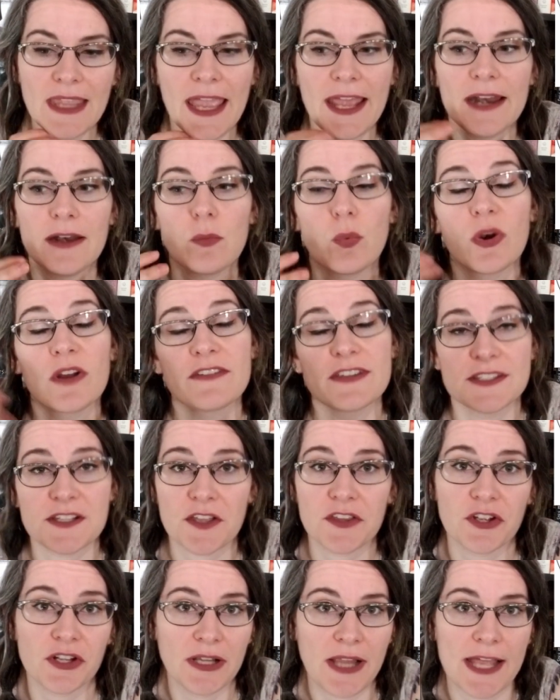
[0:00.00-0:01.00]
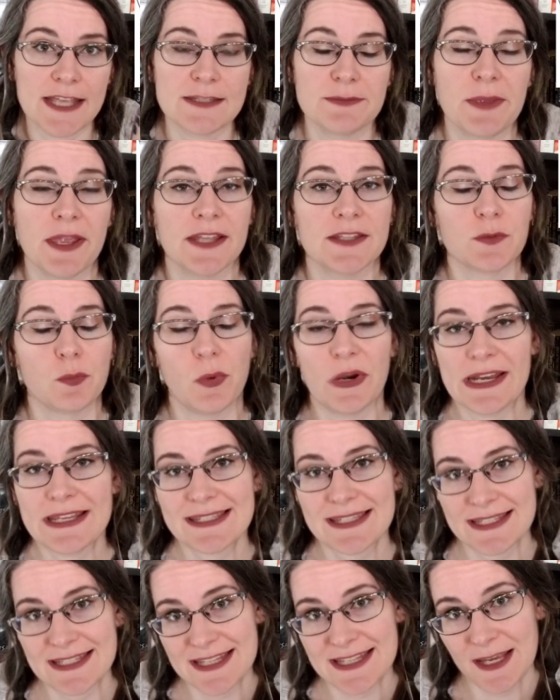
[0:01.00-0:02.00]
And one of his other classmates
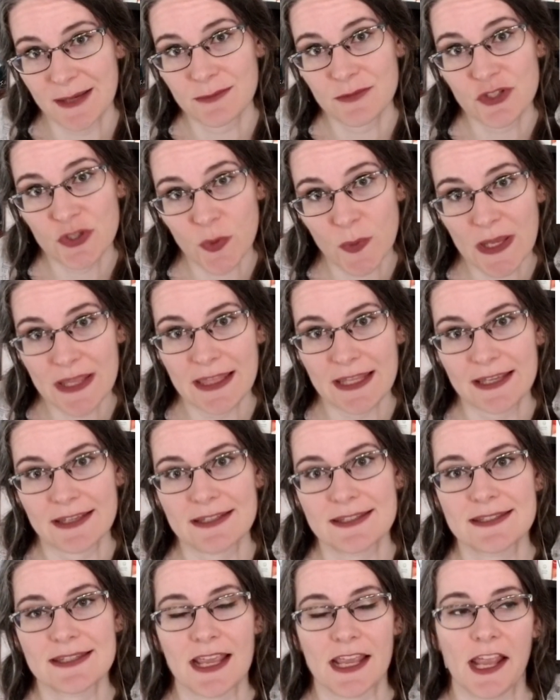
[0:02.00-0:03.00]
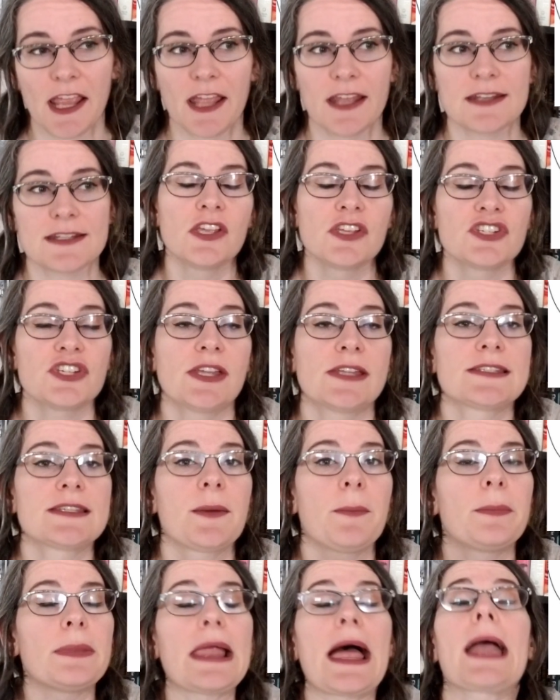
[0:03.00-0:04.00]
witnesses him doing this, and she ends
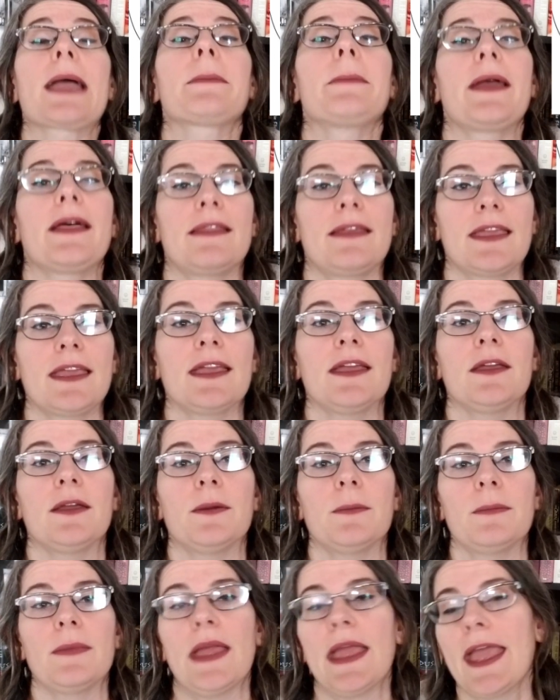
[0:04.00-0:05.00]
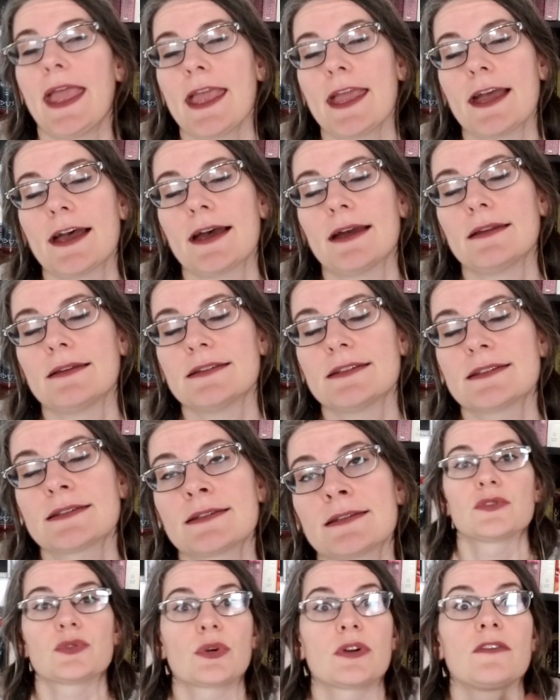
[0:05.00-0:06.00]
up blackmailing him and
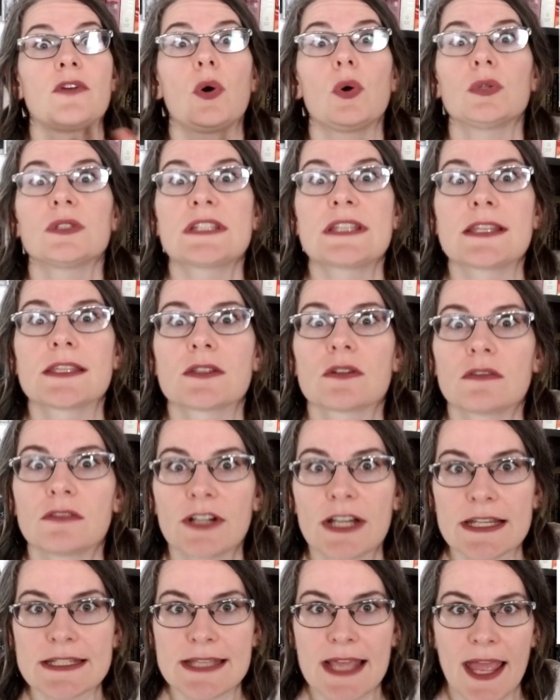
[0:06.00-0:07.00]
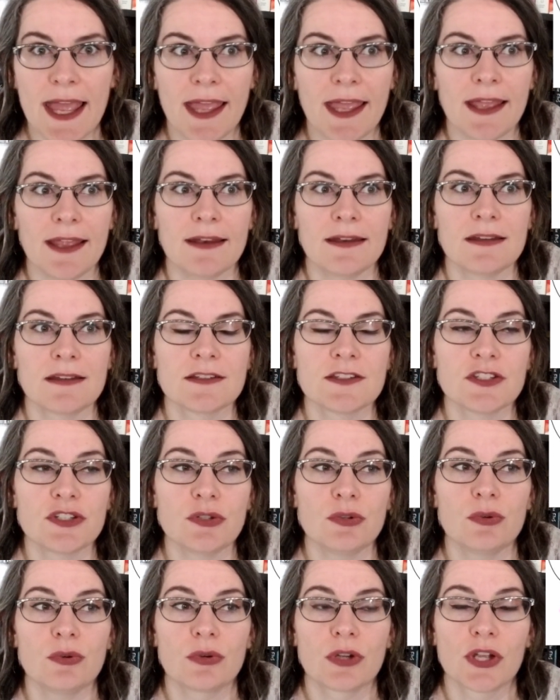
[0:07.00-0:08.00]
sort of holding this over his head
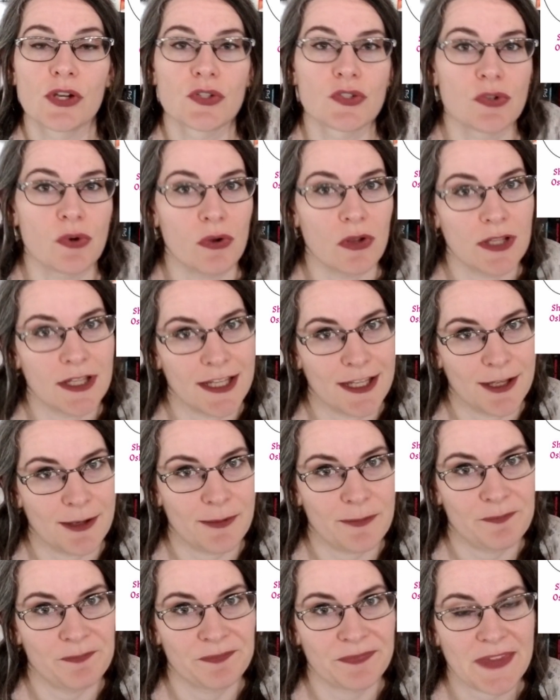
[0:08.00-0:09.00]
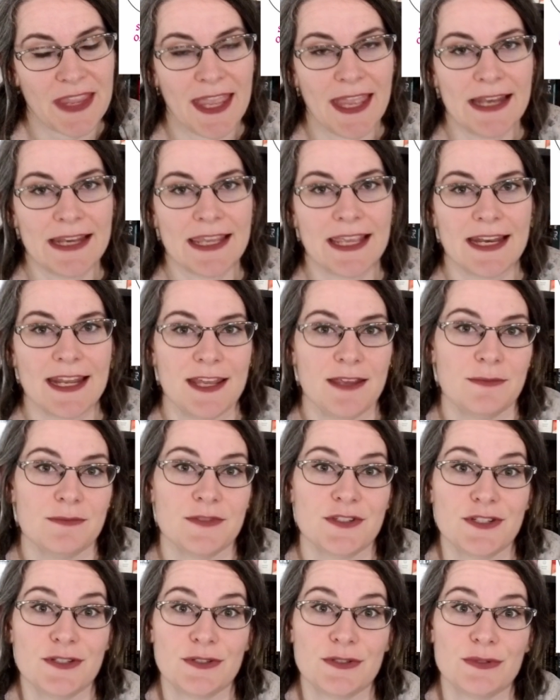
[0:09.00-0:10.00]
to control him and get him
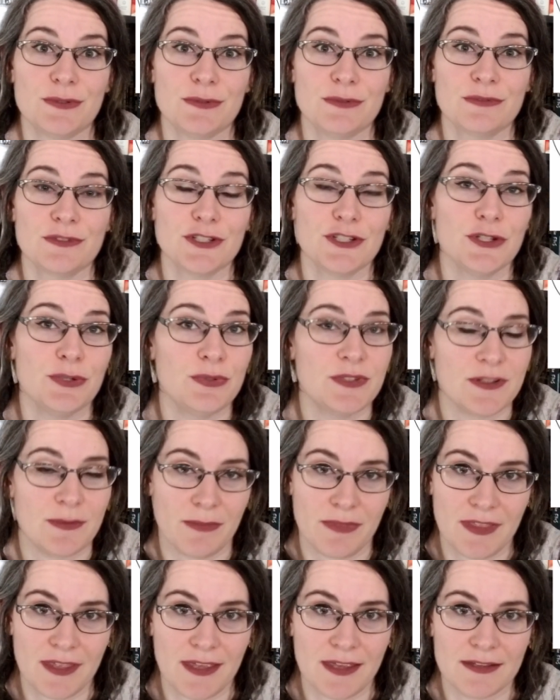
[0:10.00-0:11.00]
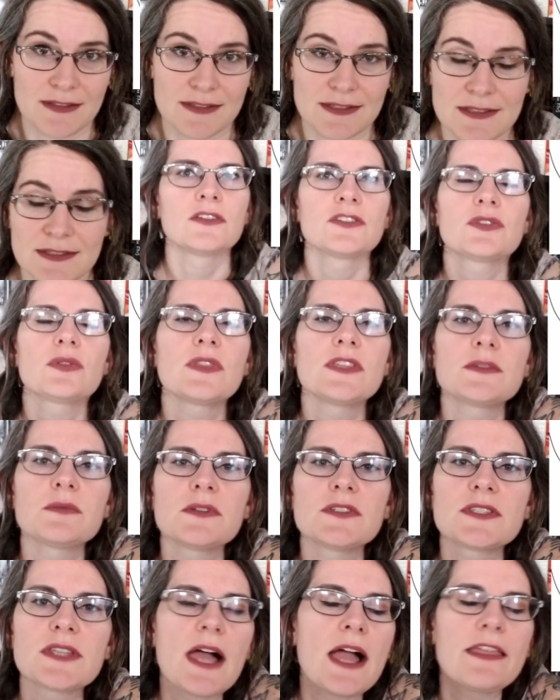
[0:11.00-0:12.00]
to do some things. So this
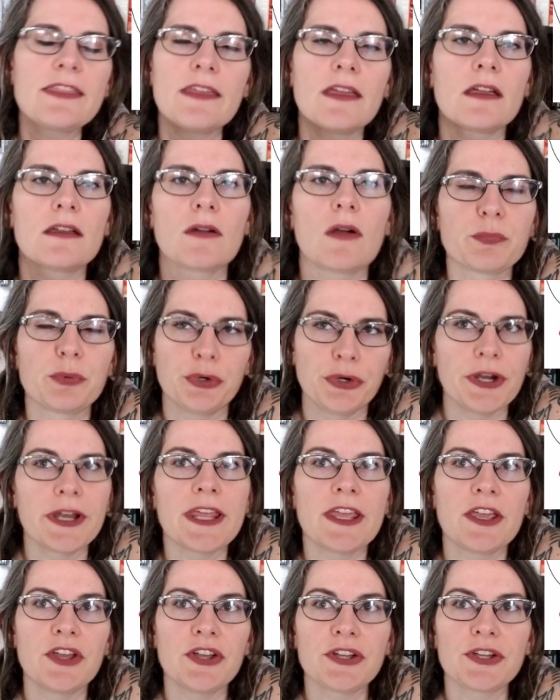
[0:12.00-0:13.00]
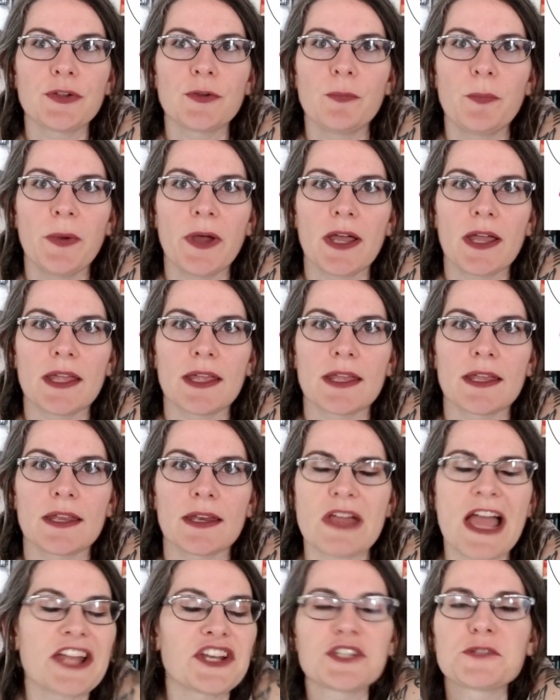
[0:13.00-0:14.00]
was, I think, pretty good, but
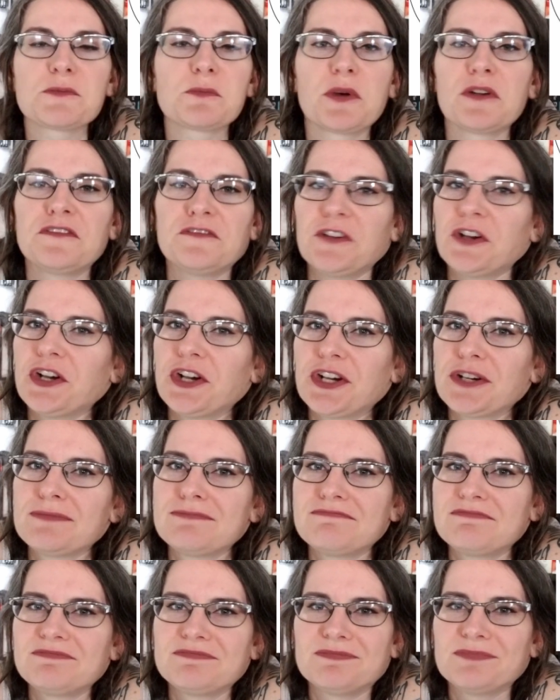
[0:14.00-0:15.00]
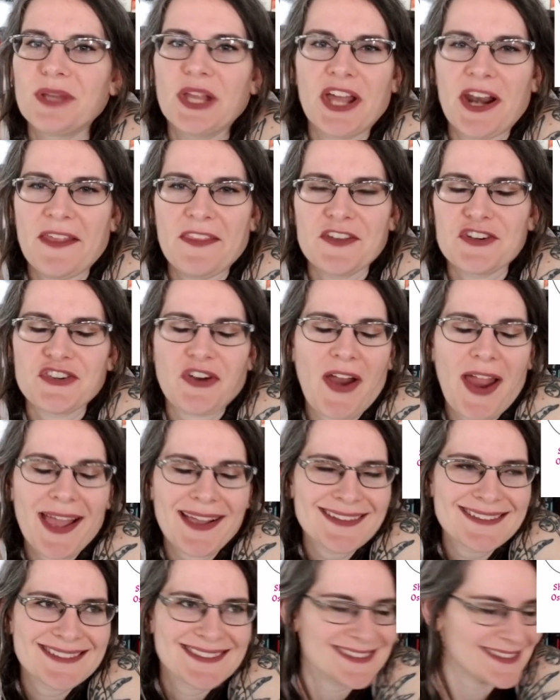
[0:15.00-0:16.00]
I just prefer Blood on the
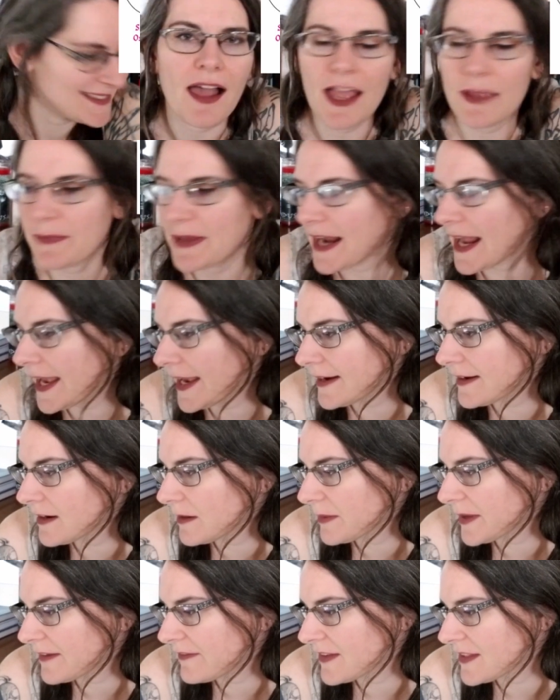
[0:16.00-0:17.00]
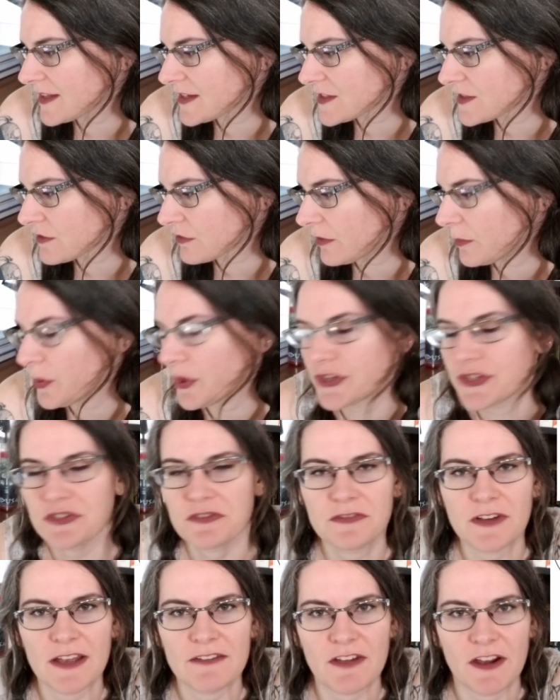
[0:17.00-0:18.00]
Tracks. I mean, I ended up giving this
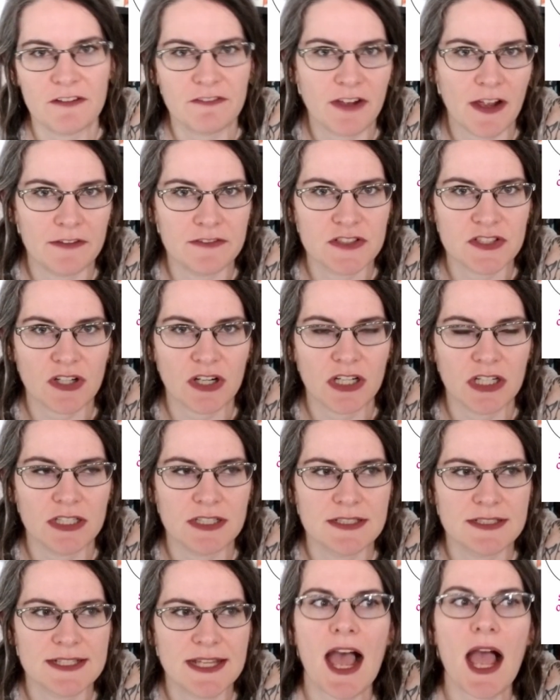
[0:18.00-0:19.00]
3.25 out of 5 stars.